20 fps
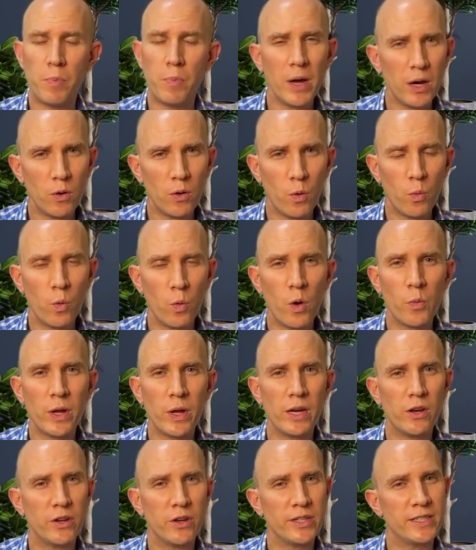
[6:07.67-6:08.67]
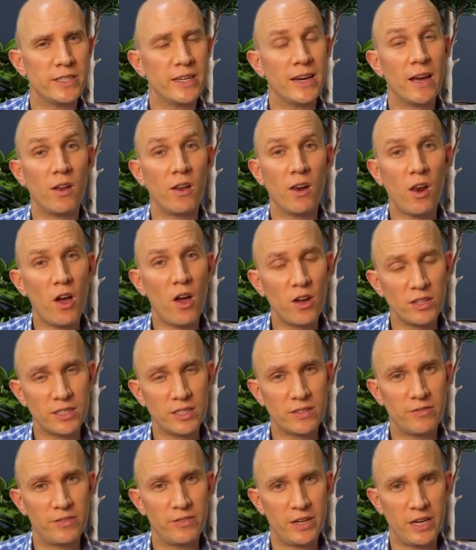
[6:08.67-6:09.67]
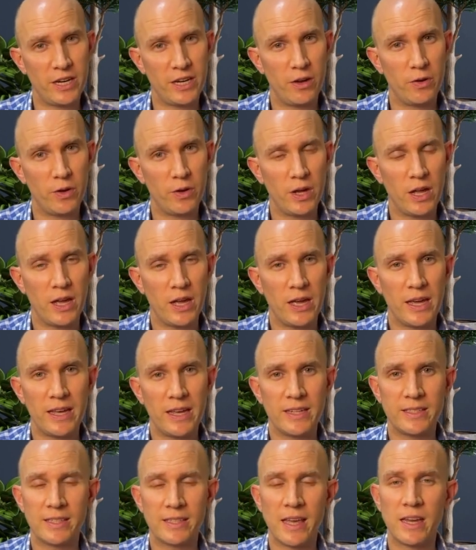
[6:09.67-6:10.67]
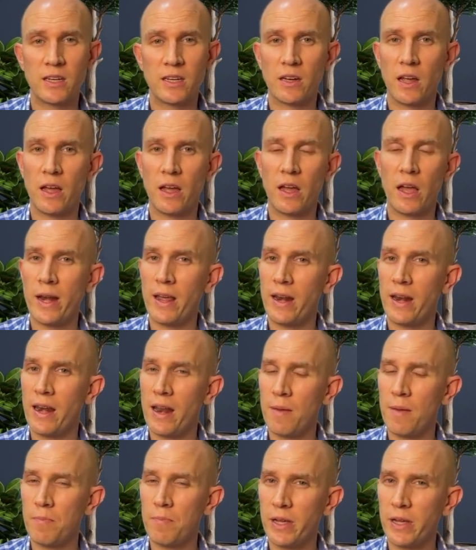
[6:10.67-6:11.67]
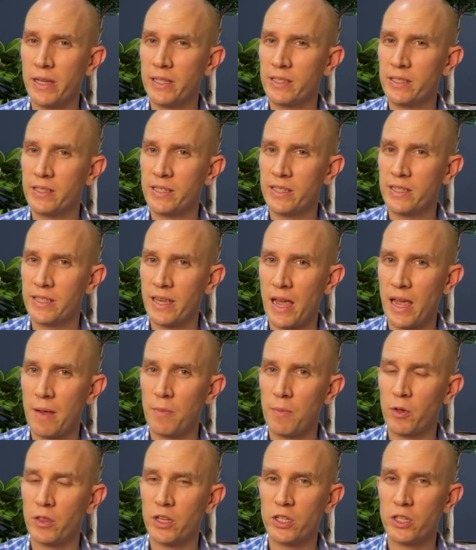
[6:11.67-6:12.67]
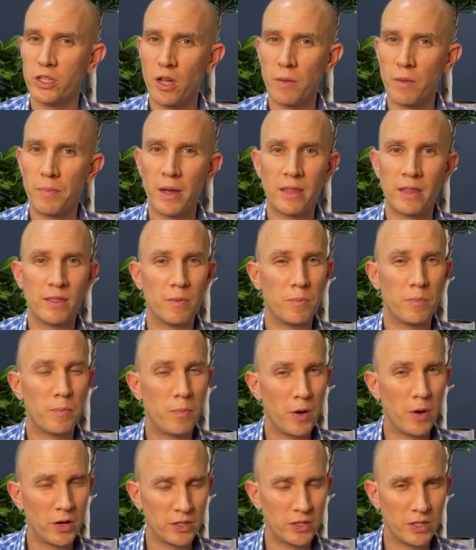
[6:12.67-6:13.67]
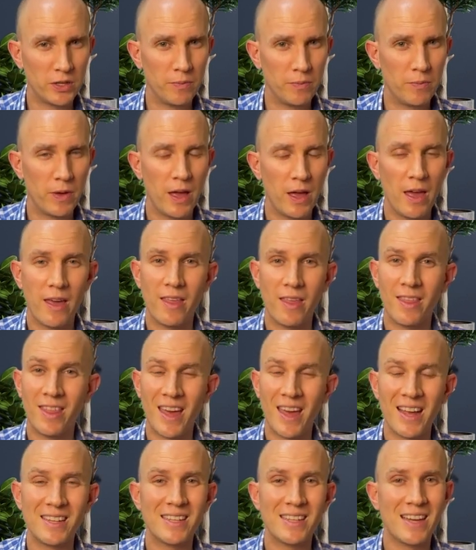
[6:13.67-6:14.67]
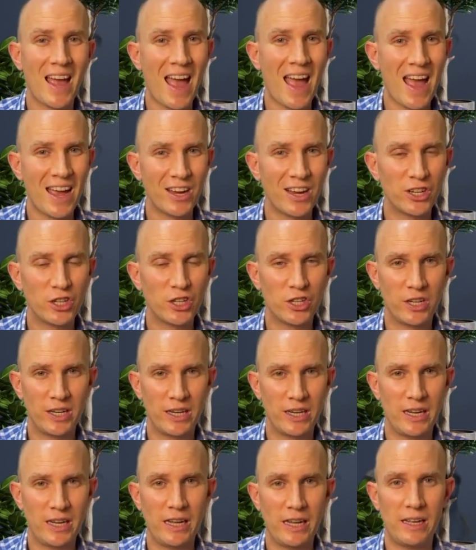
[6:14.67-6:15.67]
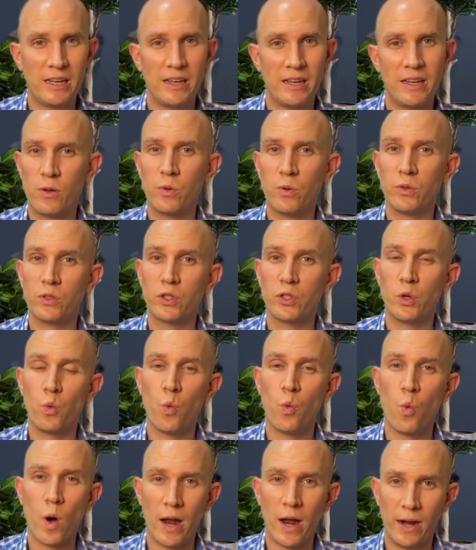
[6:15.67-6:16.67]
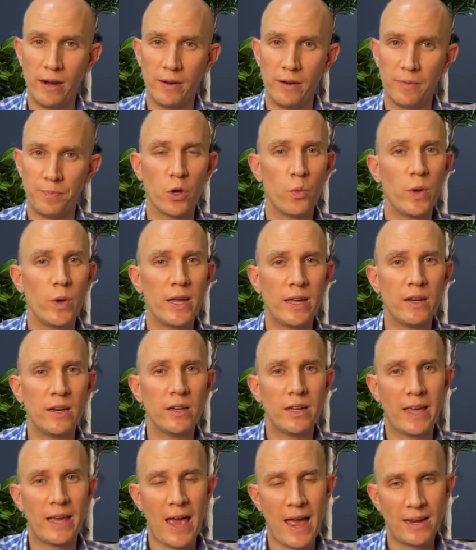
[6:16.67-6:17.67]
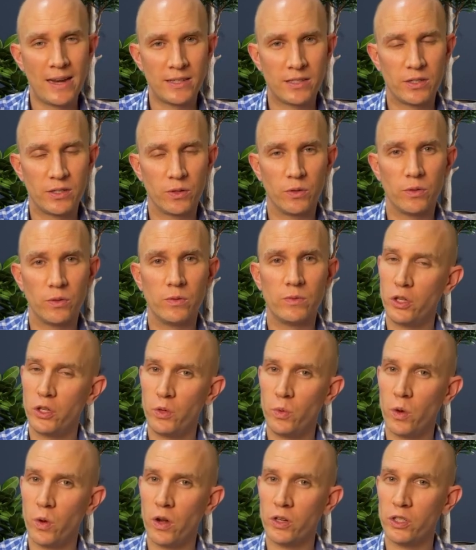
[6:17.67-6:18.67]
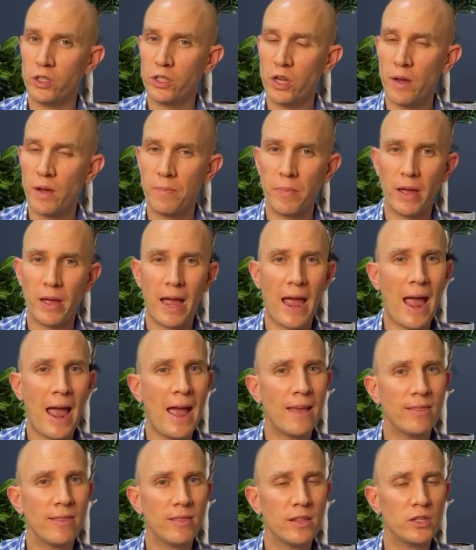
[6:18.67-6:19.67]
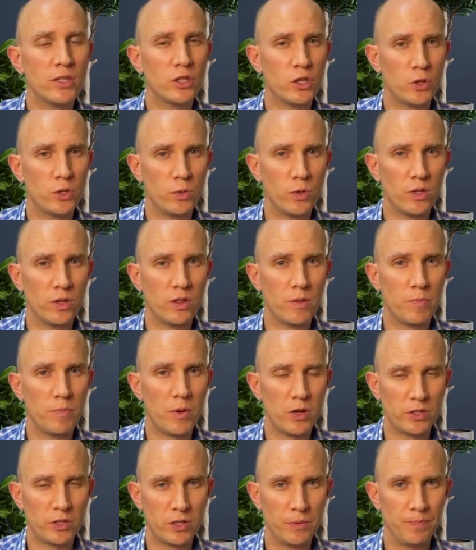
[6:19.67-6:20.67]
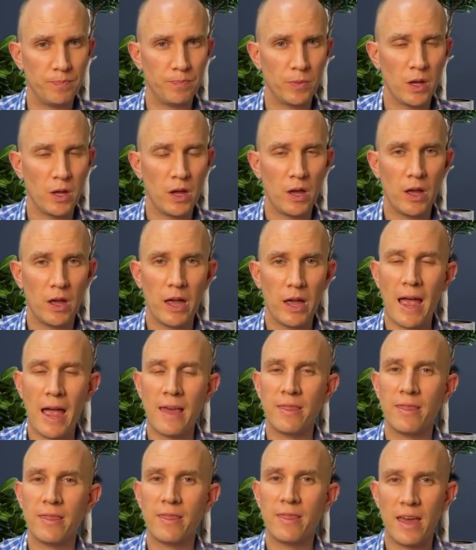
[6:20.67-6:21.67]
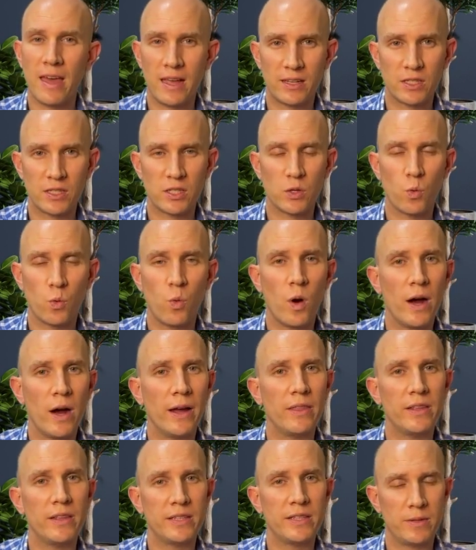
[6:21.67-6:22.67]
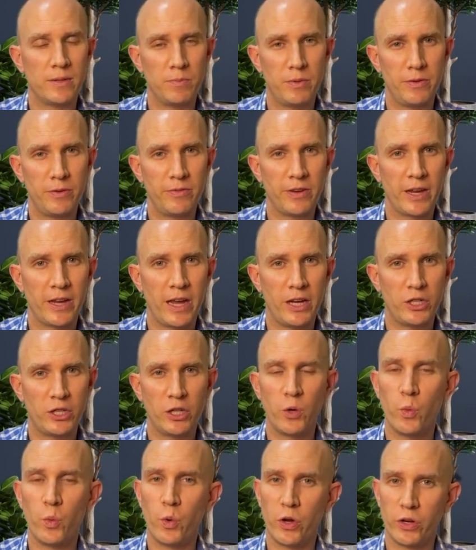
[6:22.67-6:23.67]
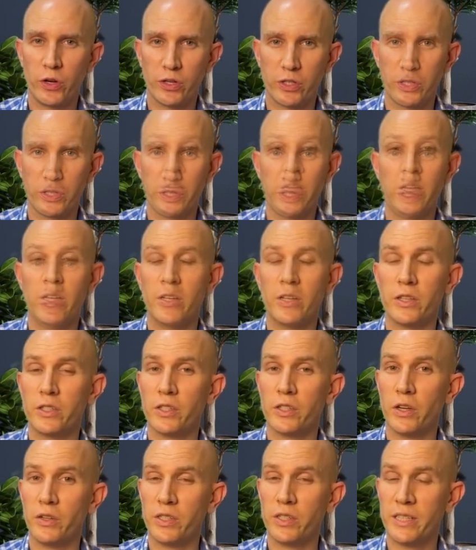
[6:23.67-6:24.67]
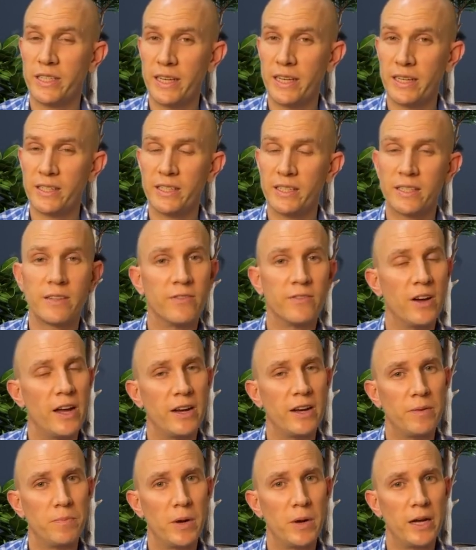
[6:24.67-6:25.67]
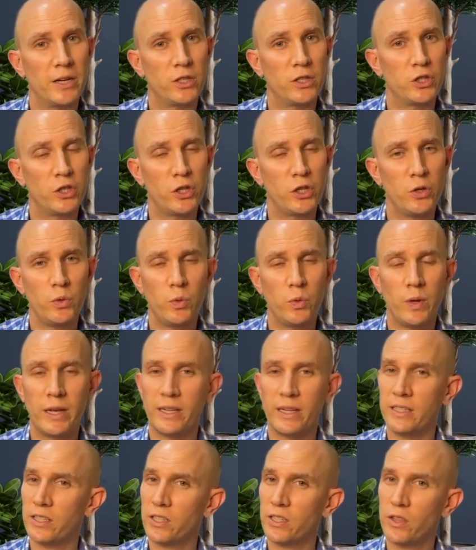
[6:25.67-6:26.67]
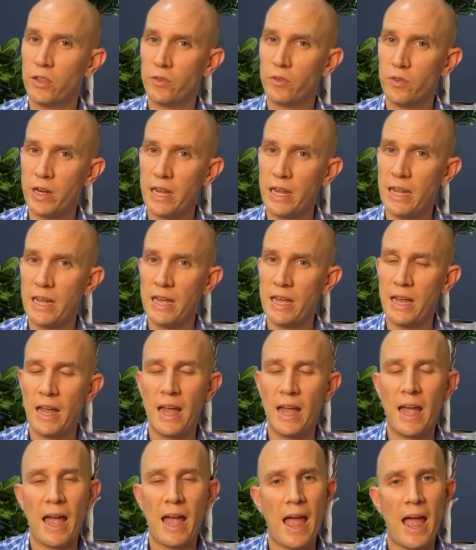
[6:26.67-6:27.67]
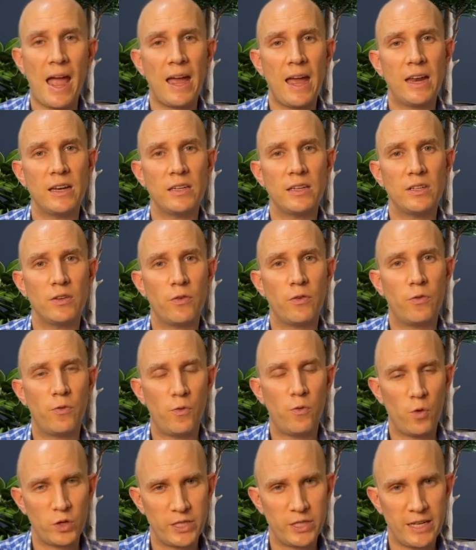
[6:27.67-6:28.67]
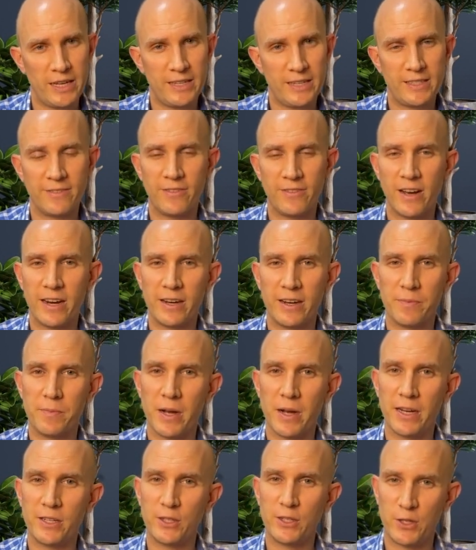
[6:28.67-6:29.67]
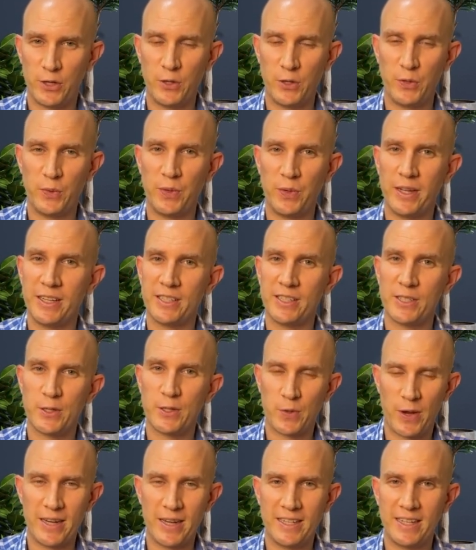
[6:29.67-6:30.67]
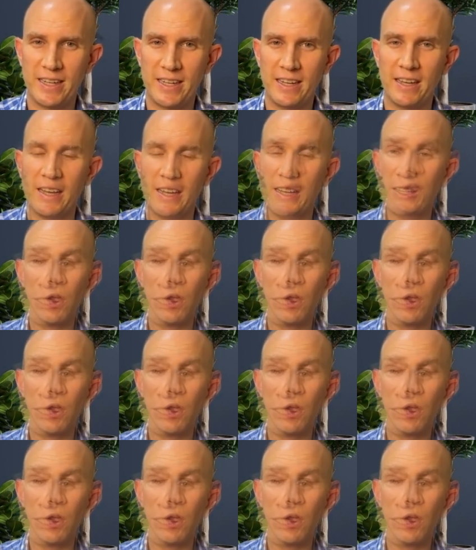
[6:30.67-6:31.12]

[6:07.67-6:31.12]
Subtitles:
But what we learned in our last video is that when a number is the same on the top and the bottom, that's actually equal to 1. So we can cancel 2 on top and the 2 on the bottom, and that's why the simplification works. So 6 divided by 2 is 3, and 40 divided by 2 is 20.